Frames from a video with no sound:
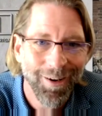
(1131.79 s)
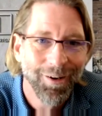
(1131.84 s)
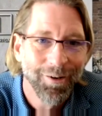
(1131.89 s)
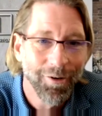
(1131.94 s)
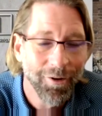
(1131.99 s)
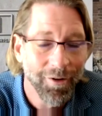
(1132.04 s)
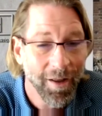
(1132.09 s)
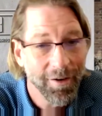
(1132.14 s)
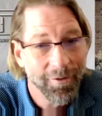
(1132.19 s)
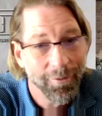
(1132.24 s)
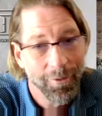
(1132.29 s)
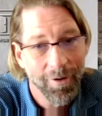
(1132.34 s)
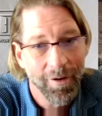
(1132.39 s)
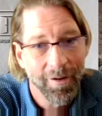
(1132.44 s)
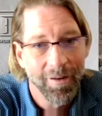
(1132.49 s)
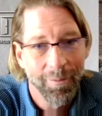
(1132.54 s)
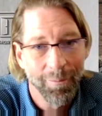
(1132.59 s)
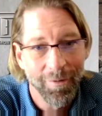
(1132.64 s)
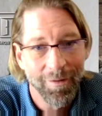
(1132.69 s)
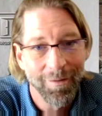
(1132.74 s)
So that's
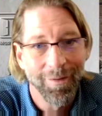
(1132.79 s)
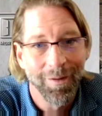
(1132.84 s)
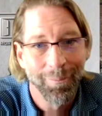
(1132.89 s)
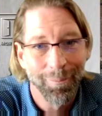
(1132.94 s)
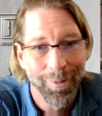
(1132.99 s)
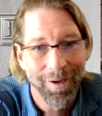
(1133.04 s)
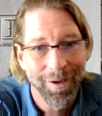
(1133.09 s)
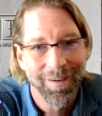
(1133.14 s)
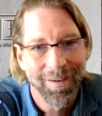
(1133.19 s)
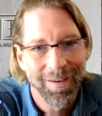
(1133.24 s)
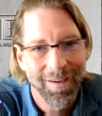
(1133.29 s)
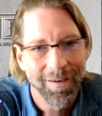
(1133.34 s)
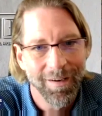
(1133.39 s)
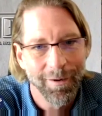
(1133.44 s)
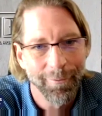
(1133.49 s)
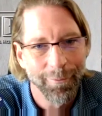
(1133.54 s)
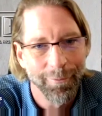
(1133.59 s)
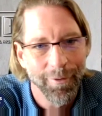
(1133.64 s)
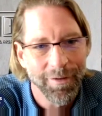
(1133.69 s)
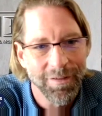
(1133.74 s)
really the big key
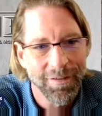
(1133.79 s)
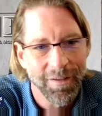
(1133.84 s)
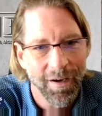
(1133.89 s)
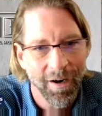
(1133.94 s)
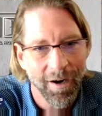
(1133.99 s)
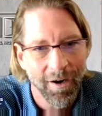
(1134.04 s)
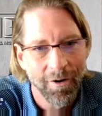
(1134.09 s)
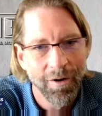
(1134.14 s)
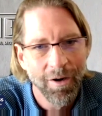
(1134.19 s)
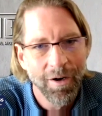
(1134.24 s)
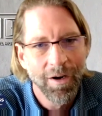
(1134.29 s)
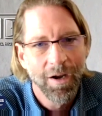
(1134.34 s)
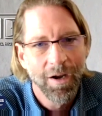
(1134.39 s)
difference there.